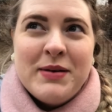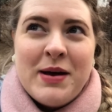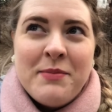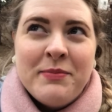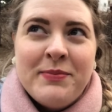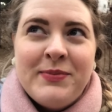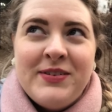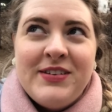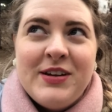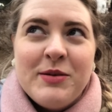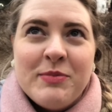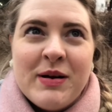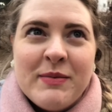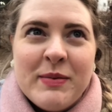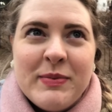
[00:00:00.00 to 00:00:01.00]
I'm still
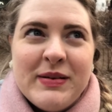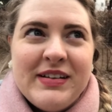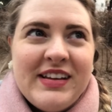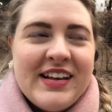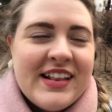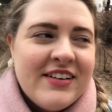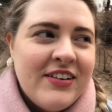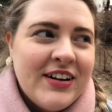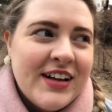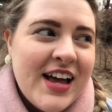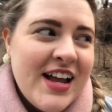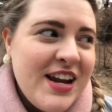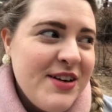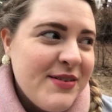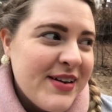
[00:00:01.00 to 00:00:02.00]
probably saying that wrong.
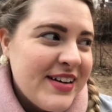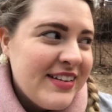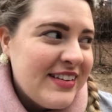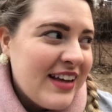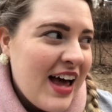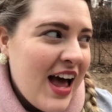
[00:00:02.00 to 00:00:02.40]
Anyways,